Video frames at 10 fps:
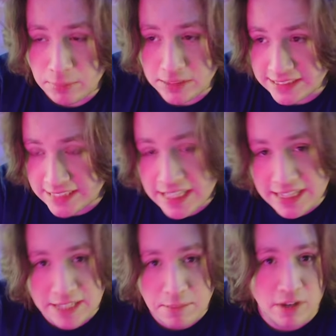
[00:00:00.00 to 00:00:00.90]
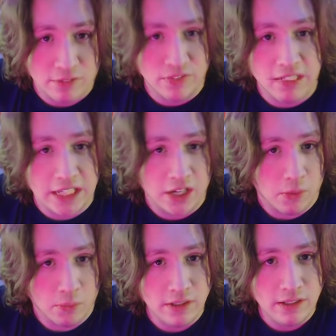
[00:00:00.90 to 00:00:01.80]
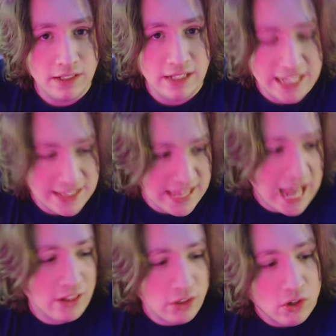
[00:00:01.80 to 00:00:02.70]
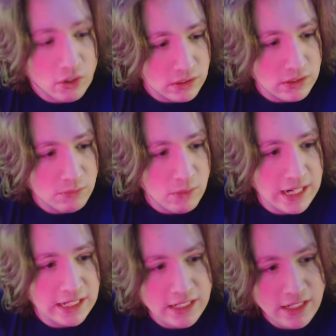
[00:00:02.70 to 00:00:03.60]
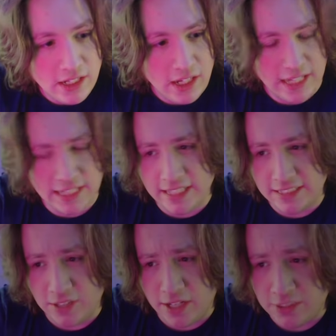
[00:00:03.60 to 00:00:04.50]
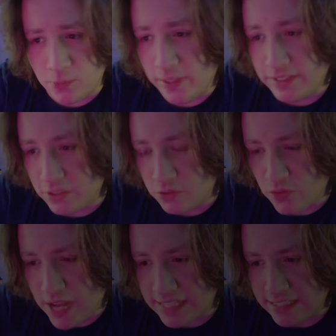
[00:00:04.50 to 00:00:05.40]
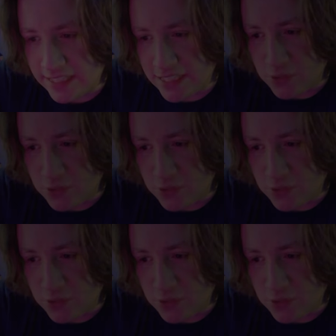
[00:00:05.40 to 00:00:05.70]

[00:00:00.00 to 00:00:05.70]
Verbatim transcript: sent them a video in that long. But if you dig a little deeper, the act is much bigger of a deal than it